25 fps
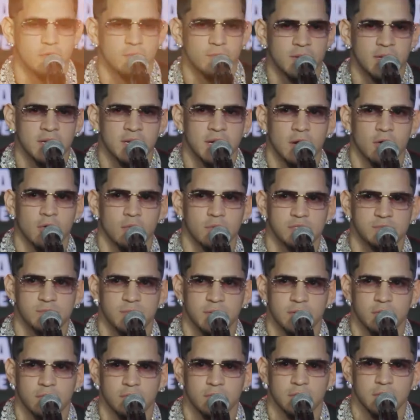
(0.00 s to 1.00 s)
Michael
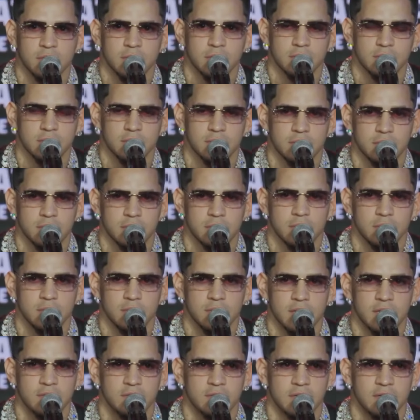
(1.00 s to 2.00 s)
Benson's tweet suggested
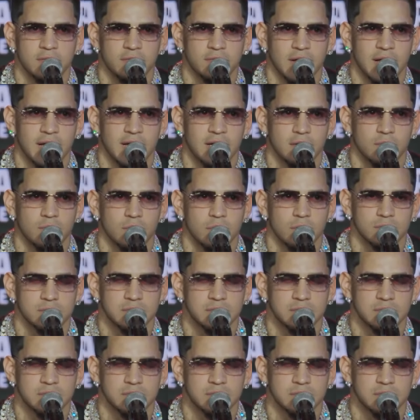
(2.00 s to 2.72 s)
that Eddie Hearn and